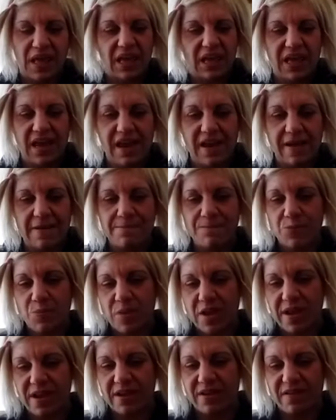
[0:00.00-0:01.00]
yeah,
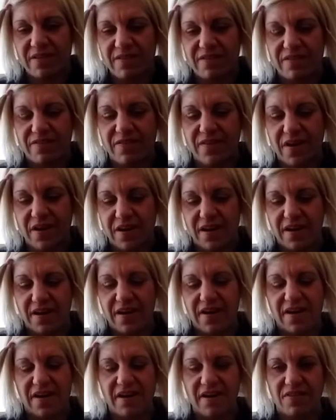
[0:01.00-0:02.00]
and if
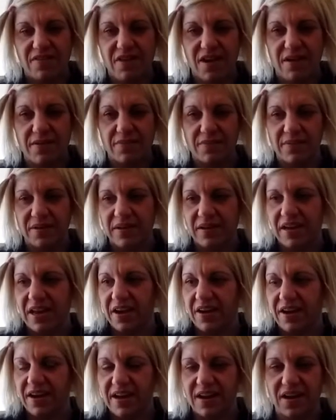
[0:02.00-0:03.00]
I'm
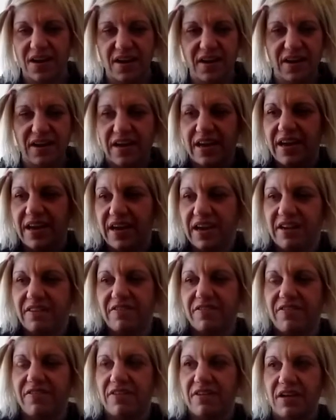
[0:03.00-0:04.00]
carrying on, I
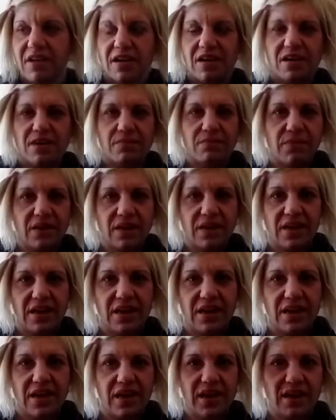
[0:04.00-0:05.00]
have my
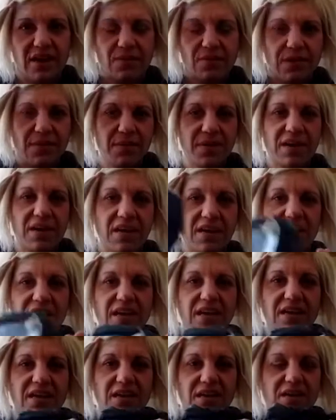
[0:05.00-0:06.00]
weapon, and I
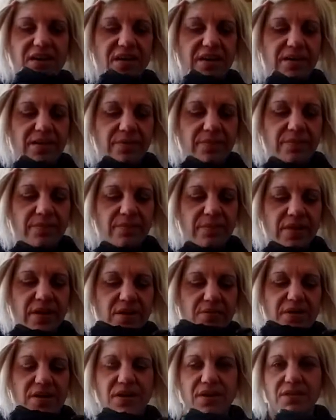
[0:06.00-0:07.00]
can
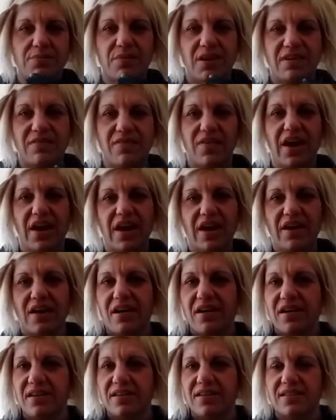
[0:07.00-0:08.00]
build my
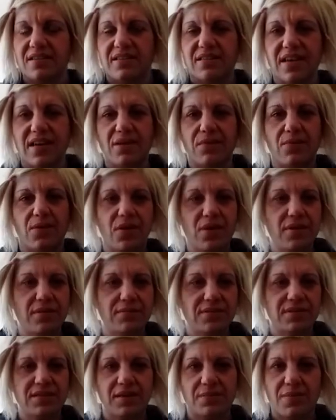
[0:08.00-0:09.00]
fire and stay
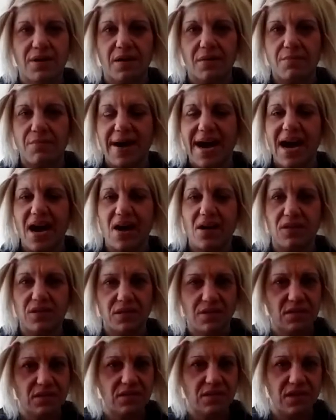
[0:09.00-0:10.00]
warm, sleep on
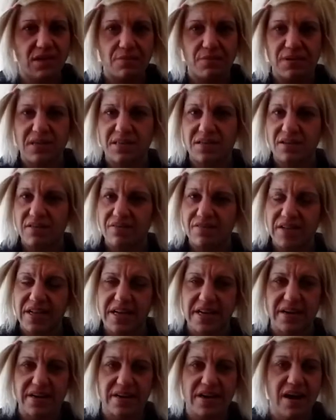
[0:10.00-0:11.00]
boughs, keep myself
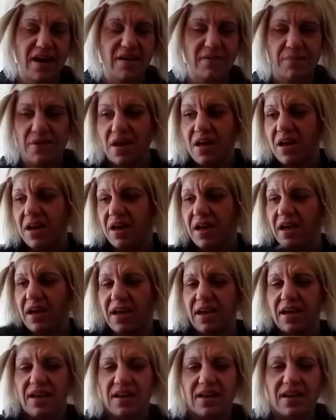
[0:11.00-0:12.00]
layered up.
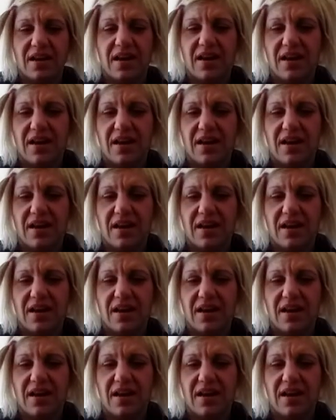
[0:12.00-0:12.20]
And